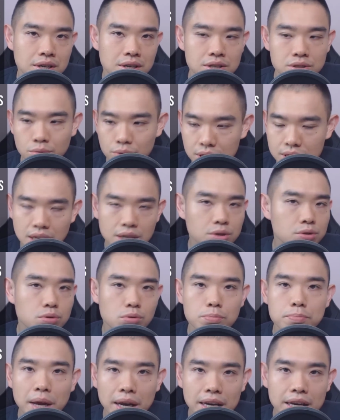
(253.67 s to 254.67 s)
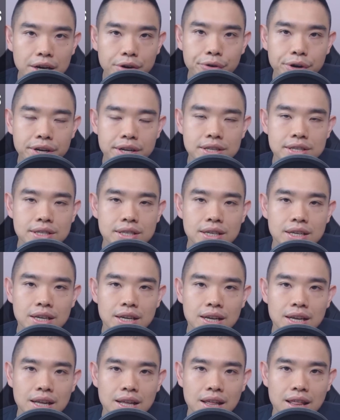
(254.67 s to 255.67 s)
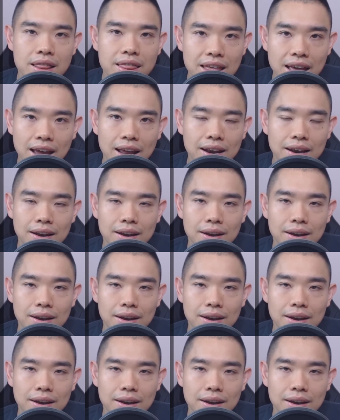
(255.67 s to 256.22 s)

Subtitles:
So these are the two main ingredients that